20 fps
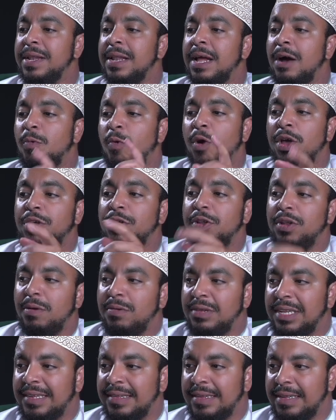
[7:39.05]
Now what you
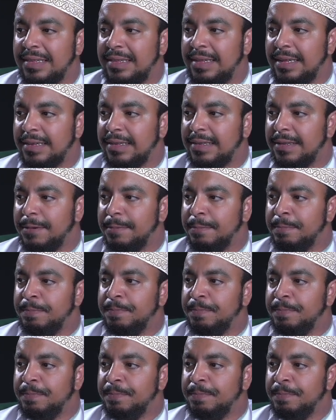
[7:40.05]
notice is this.